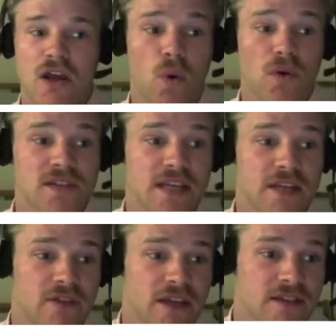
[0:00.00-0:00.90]

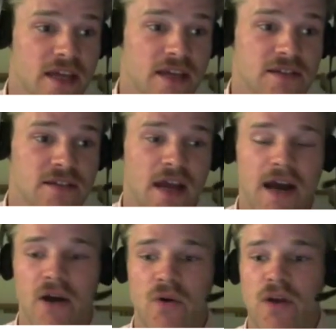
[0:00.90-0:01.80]
quantitatively assess
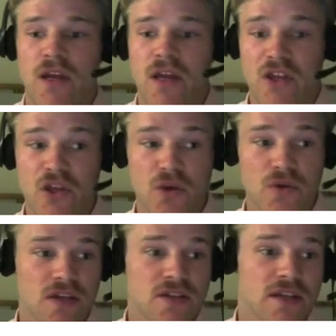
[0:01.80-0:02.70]
how
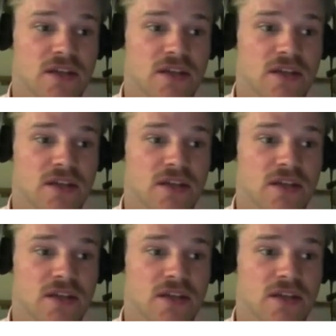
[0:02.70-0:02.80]
users